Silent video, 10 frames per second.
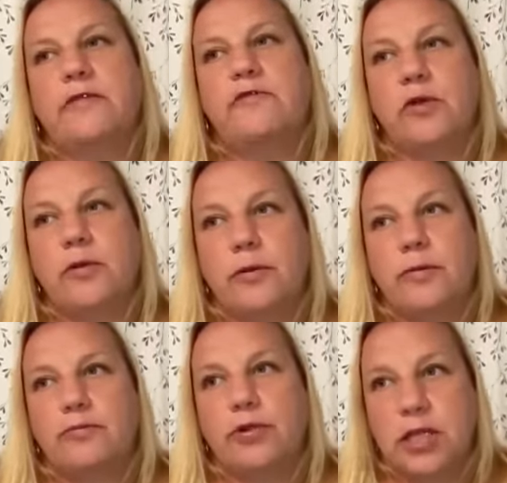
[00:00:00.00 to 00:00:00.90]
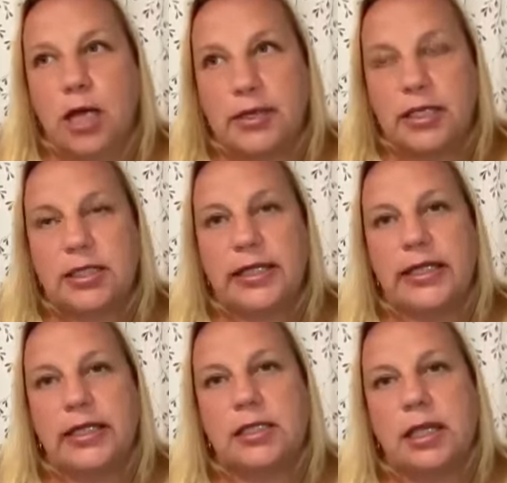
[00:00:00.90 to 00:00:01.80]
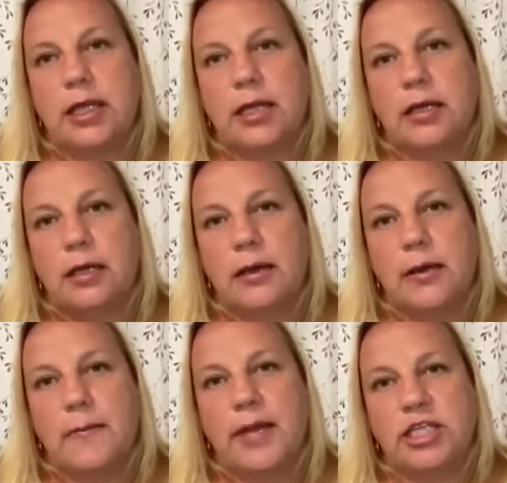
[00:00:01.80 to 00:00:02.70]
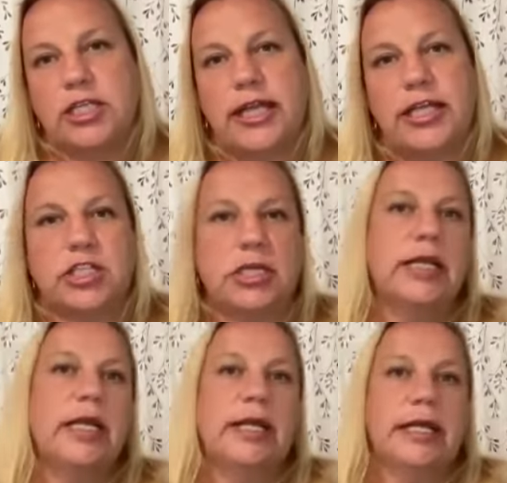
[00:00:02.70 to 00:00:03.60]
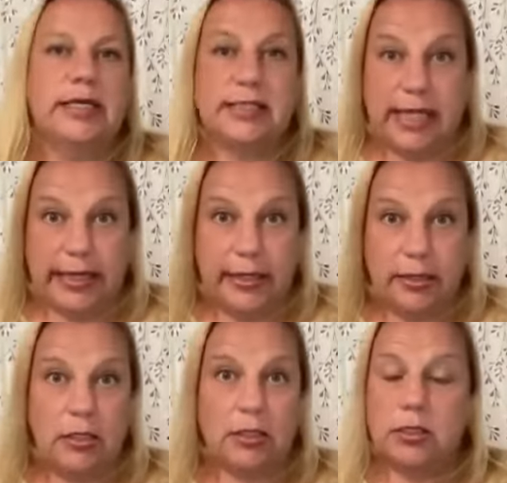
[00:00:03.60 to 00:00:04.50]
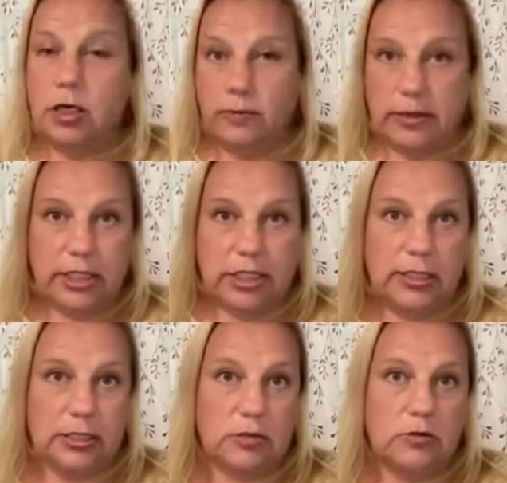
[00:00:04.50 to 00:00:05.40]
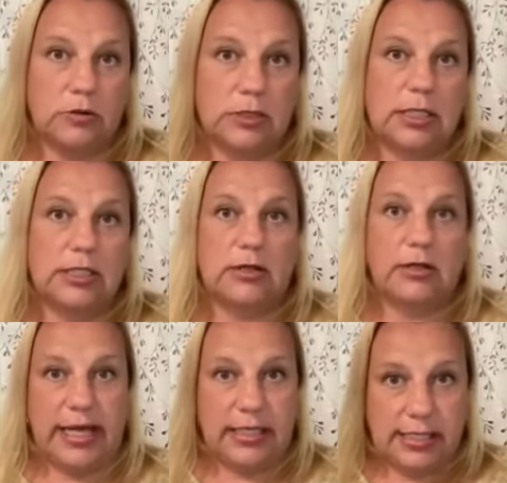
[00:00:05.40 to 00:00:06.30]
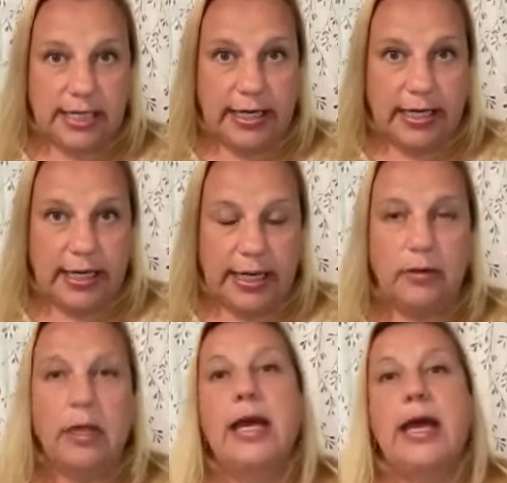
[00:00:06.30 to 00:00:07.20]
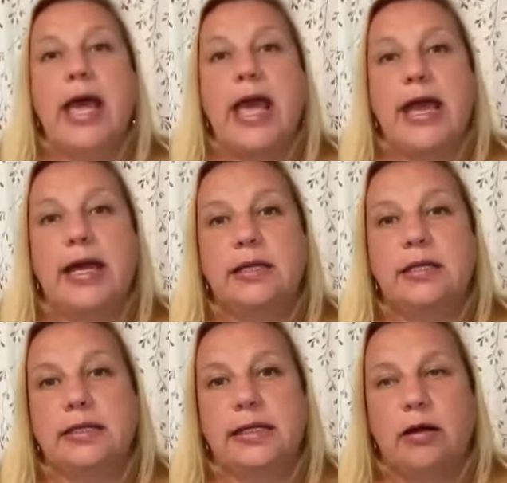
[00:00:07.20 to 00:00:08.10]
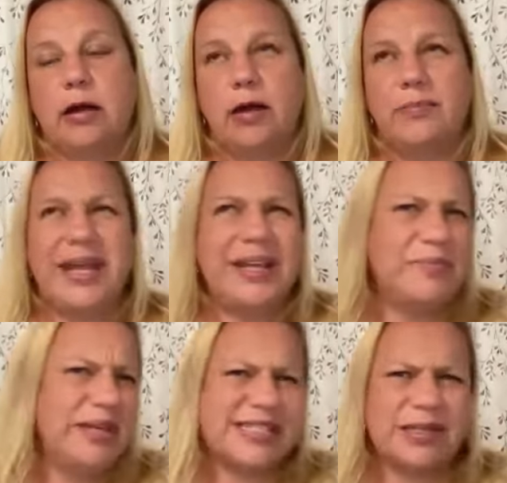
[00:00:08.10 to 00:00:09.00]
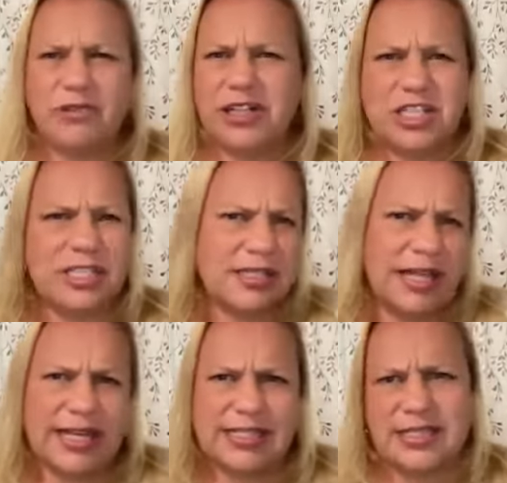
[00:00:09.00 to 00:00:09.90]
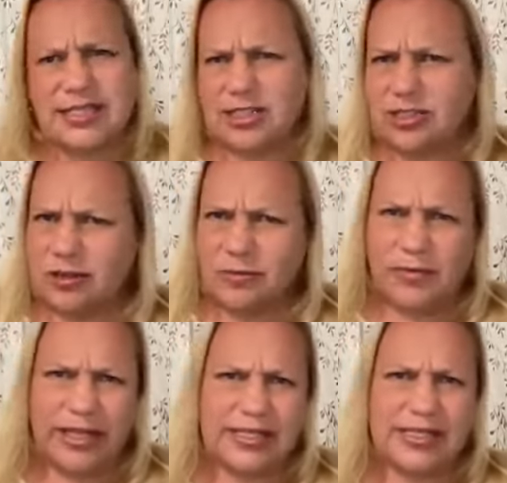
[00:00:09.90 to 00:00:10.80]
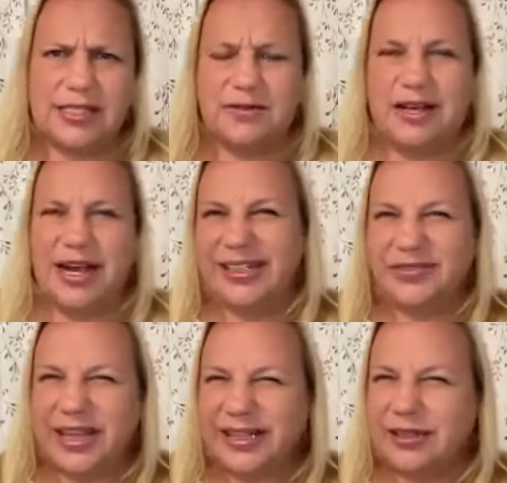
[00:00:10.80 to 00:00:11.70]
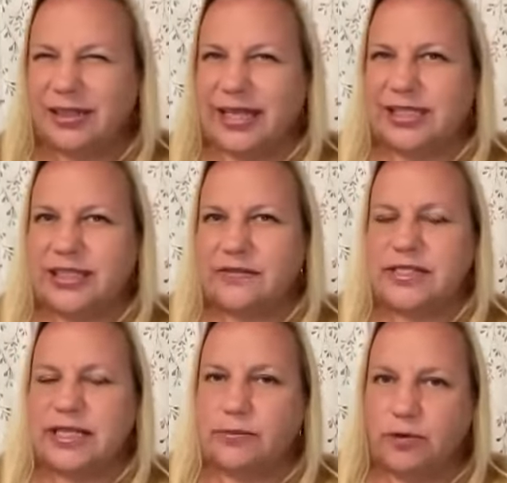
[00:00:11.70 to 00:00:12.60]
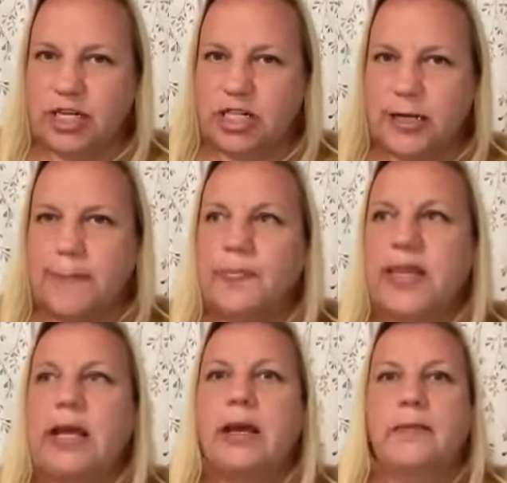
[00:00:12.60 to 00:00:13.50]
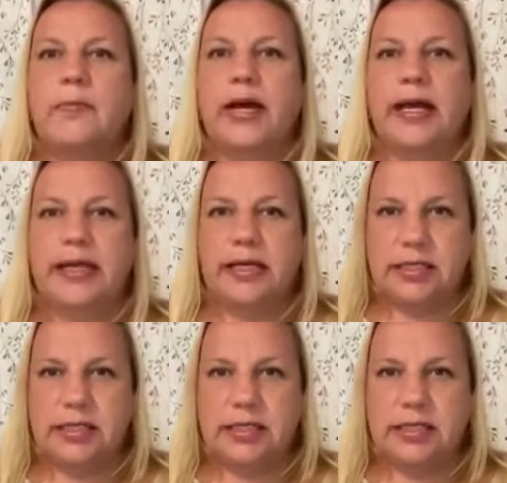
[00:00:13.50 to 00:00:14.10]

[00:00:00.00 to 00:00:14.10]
for predominantly the education is secular, no religion in schools. So that's taken out. And there are maybe some religious classes in certain places, kind of like electives in Prussia, but